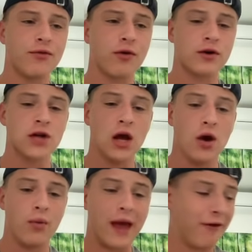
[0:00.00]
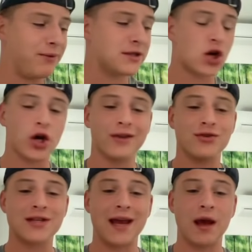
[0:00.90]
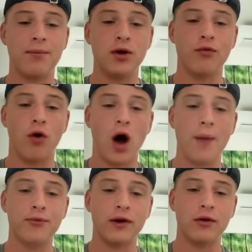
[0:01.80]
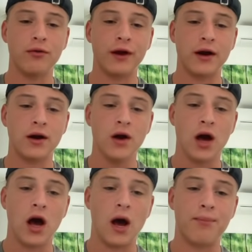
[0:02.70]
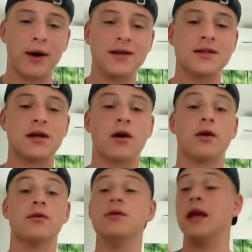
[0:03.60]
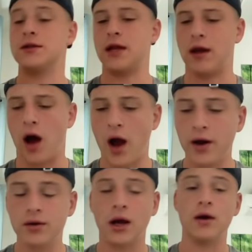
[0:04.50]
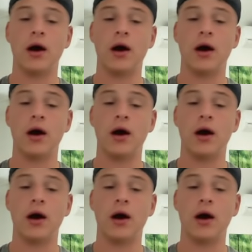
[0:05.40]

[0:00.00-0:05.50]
of course, we have been starting to set a beautiful uptrend over here. Uh, prices are yeah, setting higher